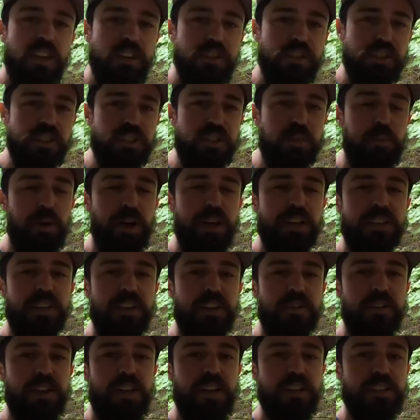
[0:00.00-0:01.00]
It's just a bike that
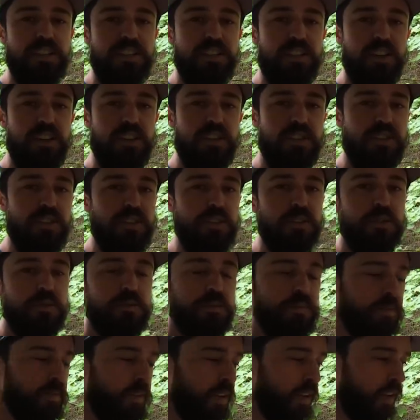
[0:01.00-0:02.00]
I've kind of stuck to.
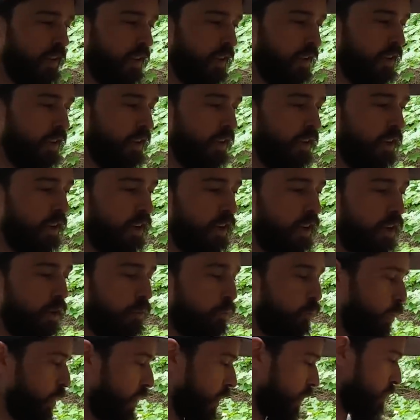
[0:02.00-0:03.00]

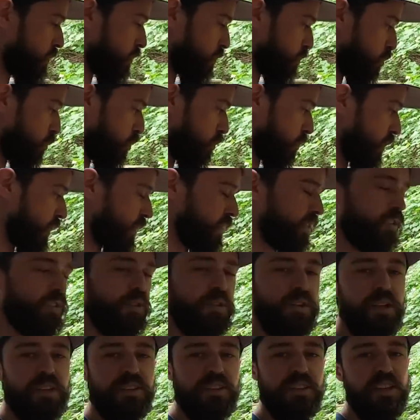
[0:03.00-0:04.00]
It's
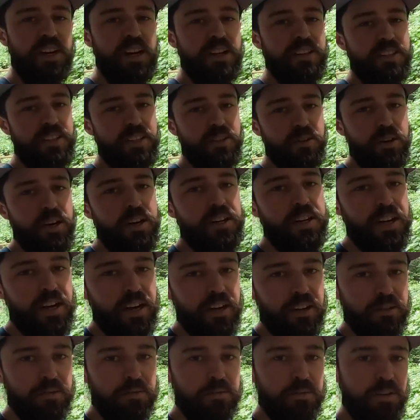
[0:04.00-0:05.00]
2019 right
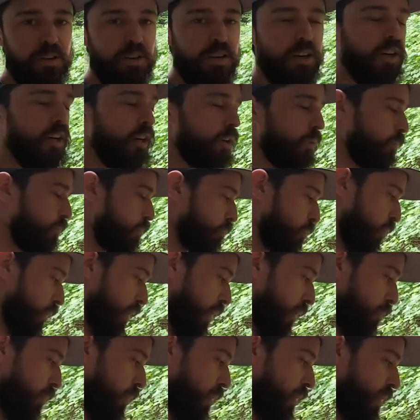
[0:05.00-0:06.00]
now. When
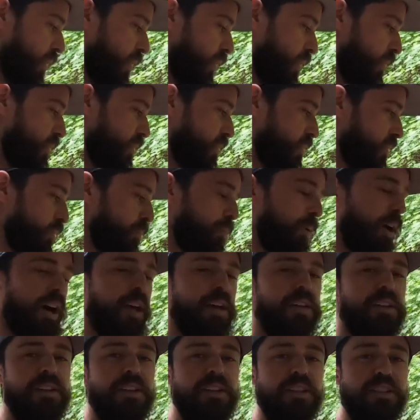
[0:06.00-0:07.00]
I went in to
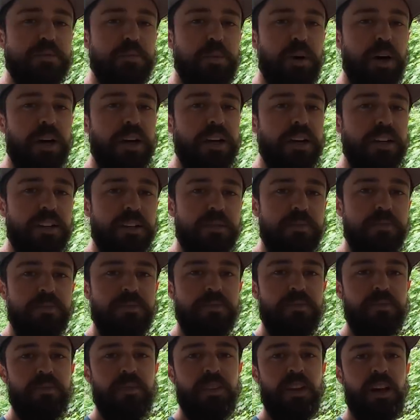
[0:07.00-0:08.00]
buy this bike,
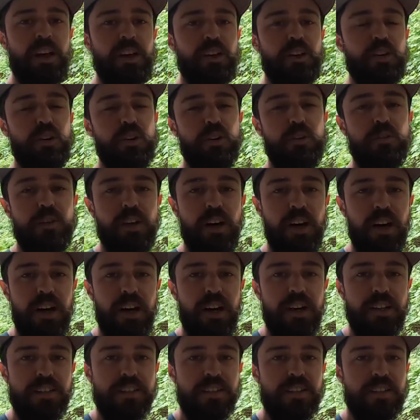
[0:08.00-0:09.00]
I could have
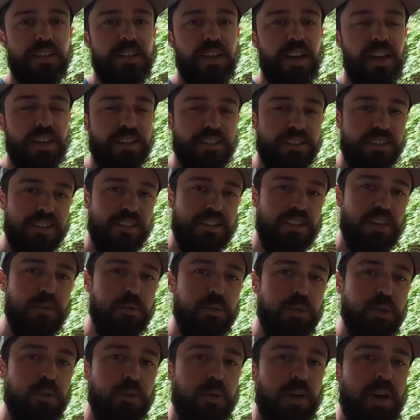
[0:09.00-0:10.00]
got the
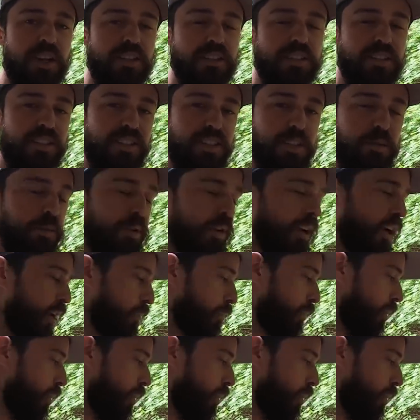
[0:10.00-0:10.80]
XCW as a TPI